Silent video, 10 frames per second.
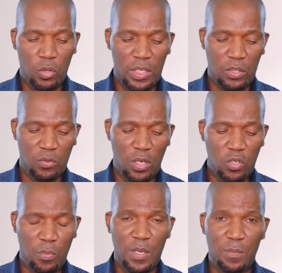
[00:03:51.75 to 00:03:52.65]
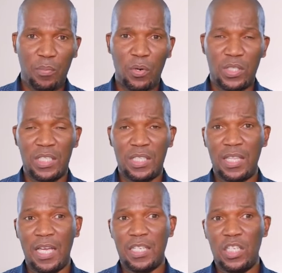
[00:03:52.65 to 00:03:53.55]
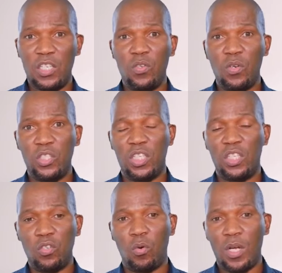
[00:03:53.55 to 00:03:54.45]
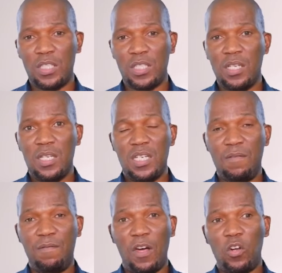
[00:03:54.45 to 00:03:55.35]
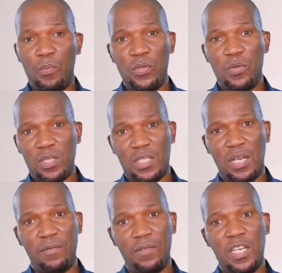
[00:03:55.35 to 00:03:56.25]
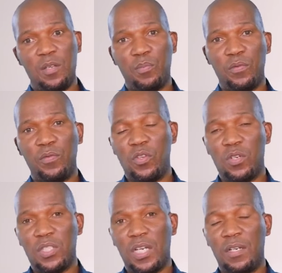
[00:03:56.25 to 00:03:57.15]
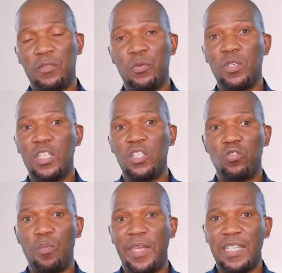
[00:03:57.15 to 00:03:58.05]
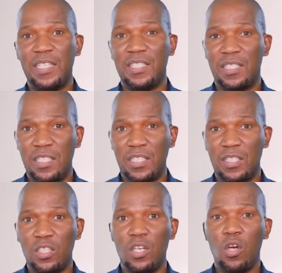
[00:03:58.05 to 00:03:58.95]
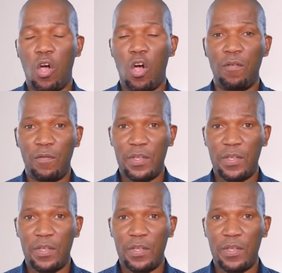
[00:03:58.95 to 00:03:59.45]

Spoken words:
it is going to be important that in your journey towards developing yourself and improving yourself, you need to make decisions of